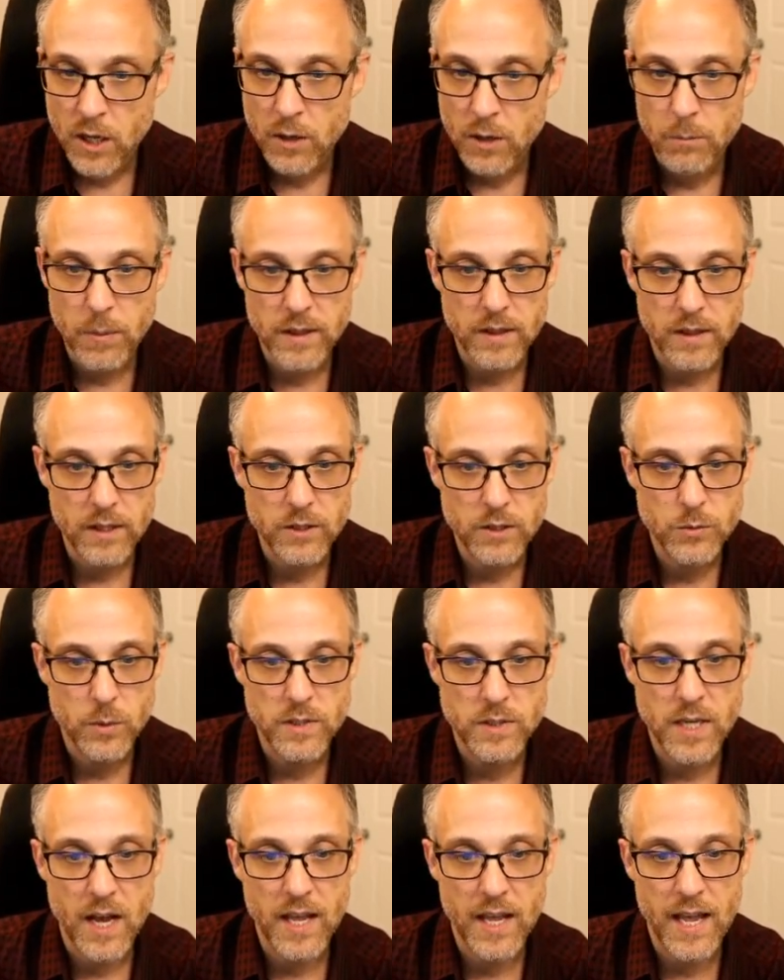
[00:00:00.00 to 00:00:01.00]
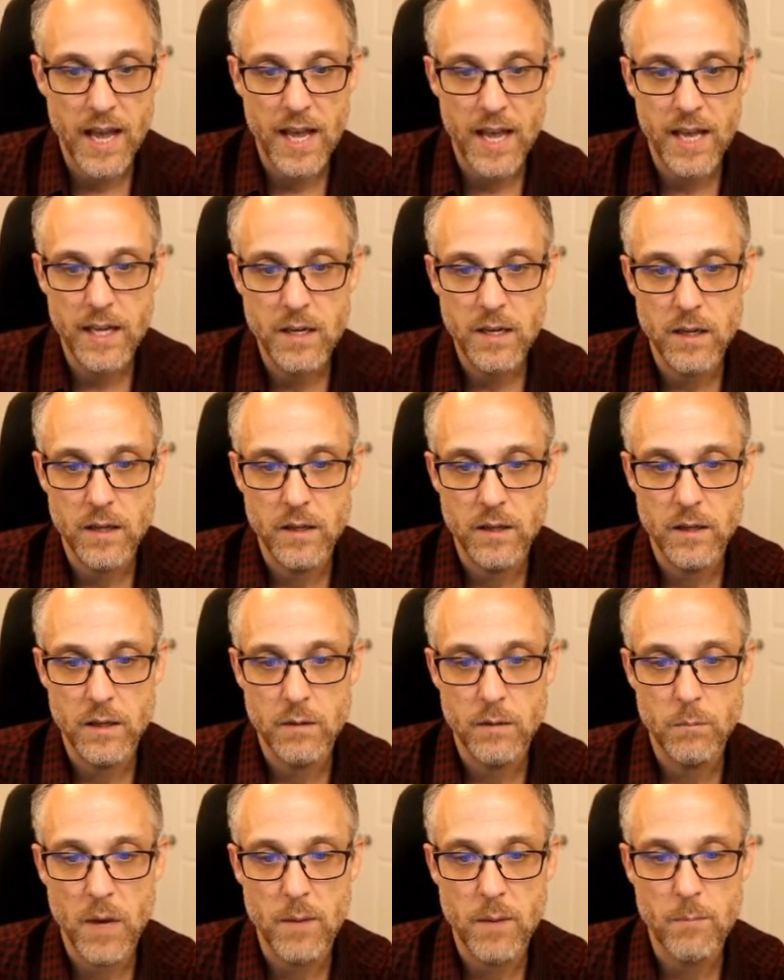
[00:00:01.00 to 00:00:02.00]
But this was, I had
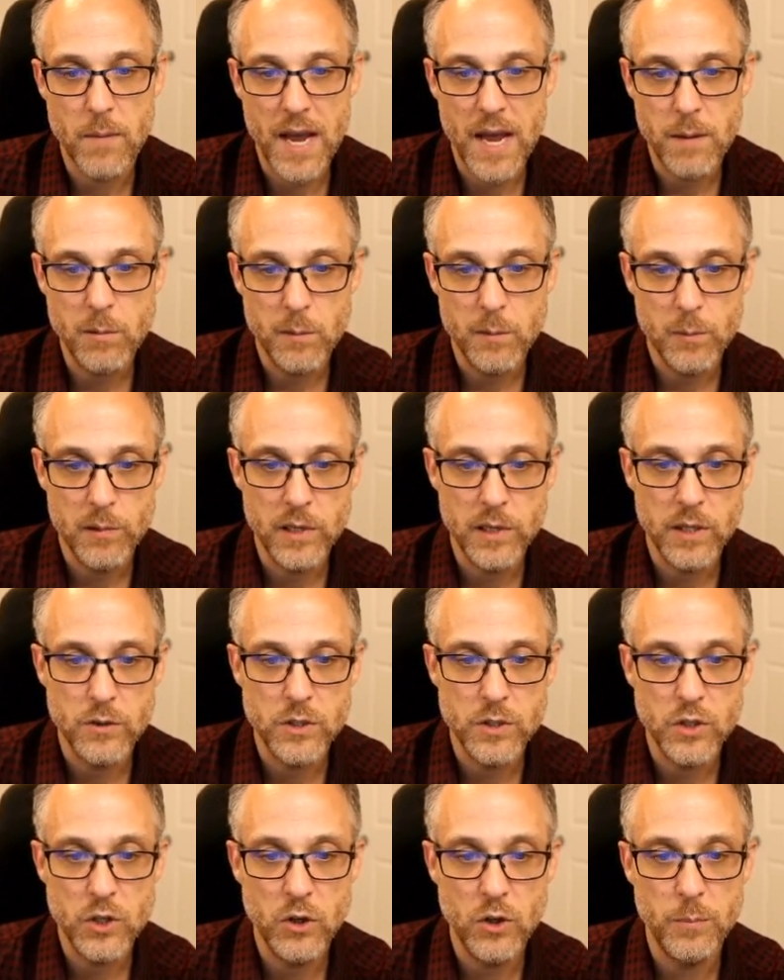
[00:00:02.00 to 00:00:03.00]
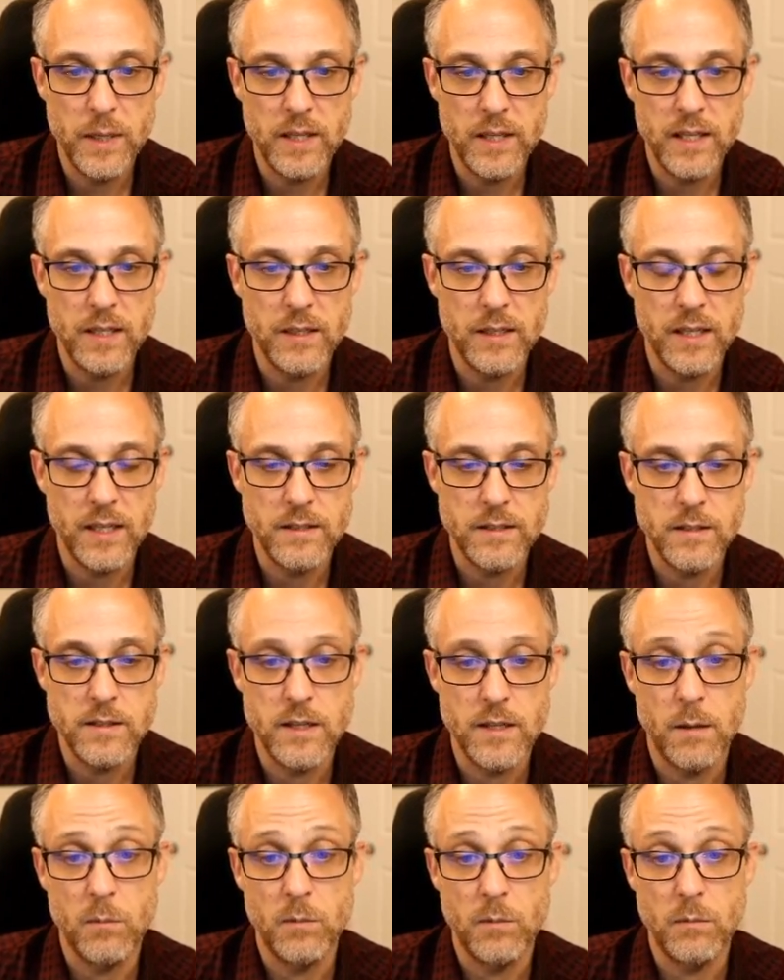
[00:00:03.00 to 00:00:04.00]
my mapper produced 2 million and
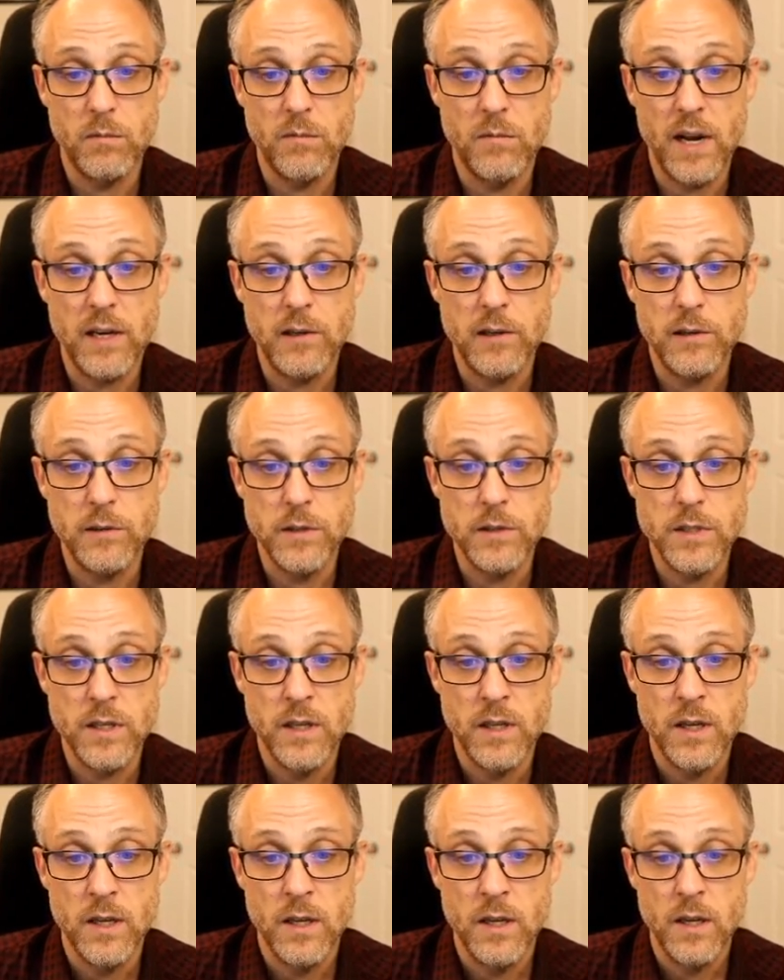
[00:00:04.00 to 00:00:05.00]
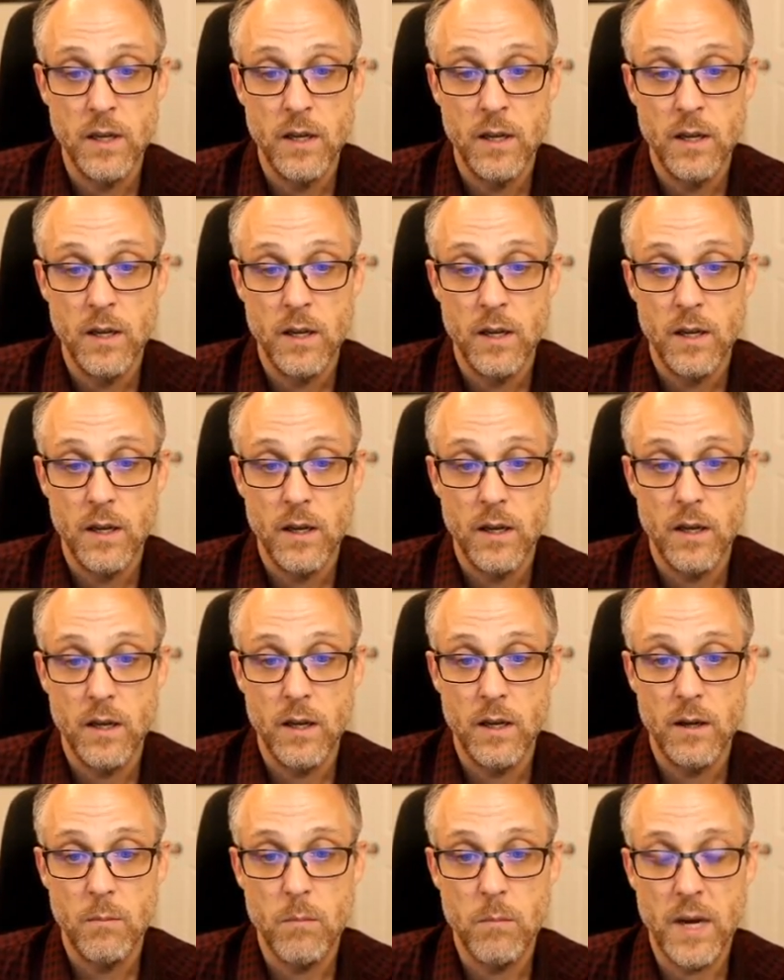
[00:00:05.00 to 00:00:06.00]
some records.
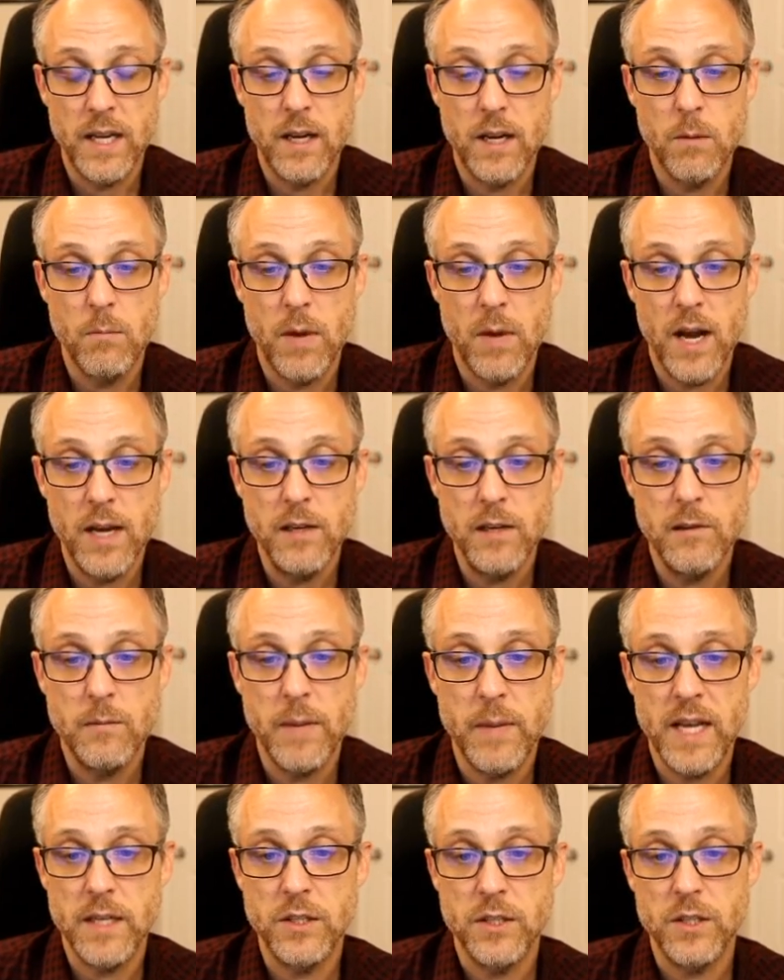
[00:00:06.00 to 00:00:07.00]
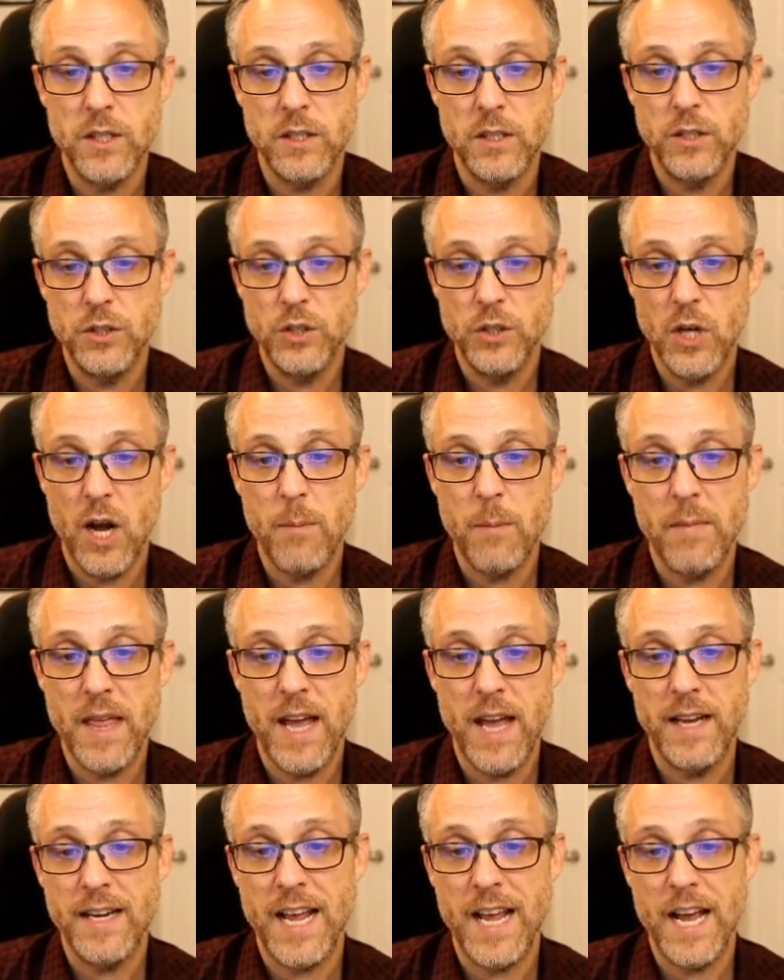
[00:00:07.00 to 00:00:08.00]
My combiner managed to chop
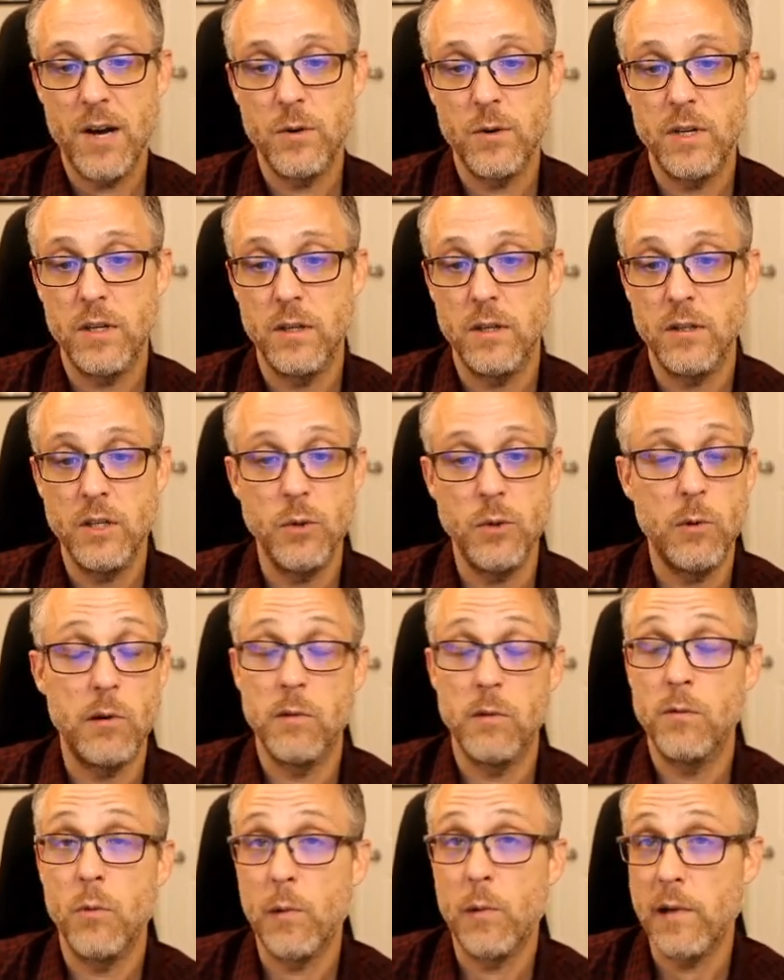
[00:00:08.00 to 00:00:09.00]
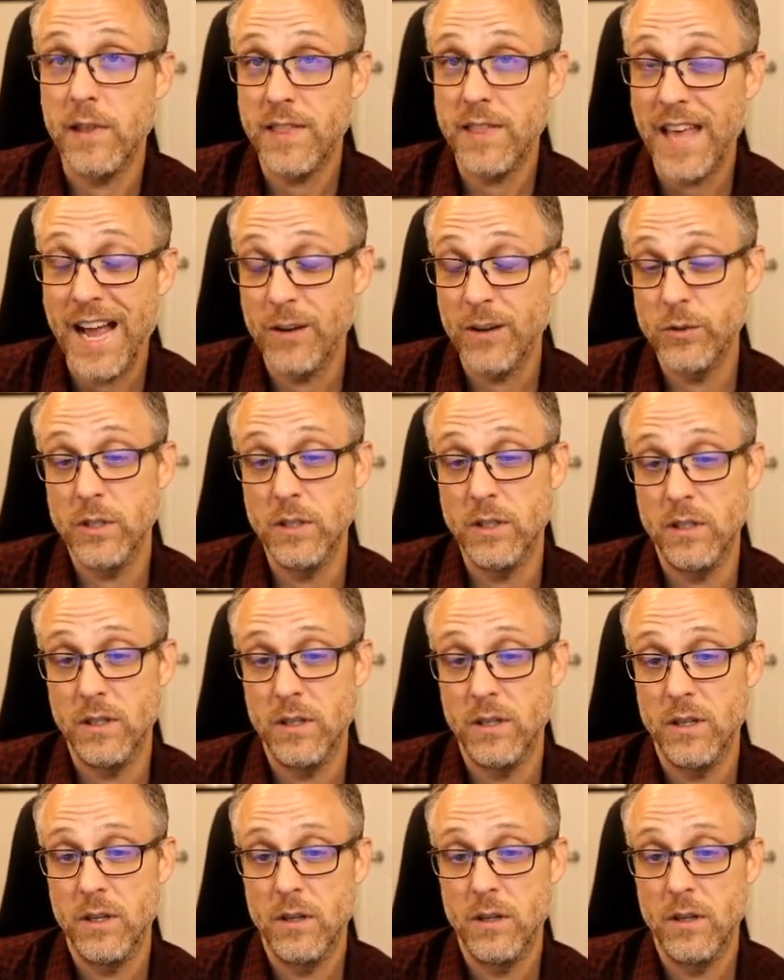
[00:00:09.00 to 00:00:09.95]
that down to 240,000.